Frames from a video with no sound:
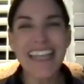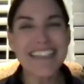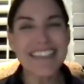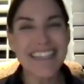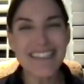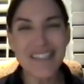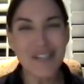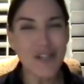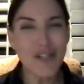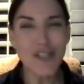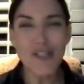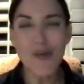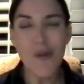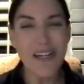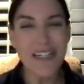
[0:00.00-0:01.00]
doesn't hurt
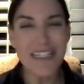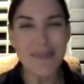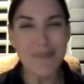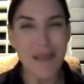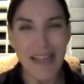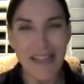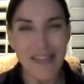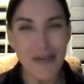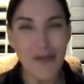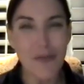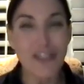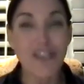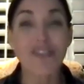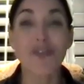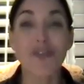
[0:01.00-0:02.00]
quite as bad though when
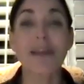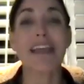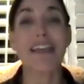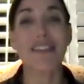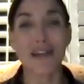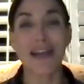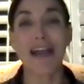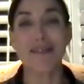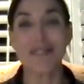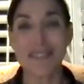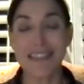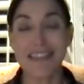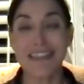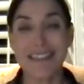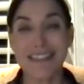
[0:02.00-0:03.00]
you're doing other
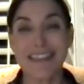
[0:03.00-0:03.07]
houses.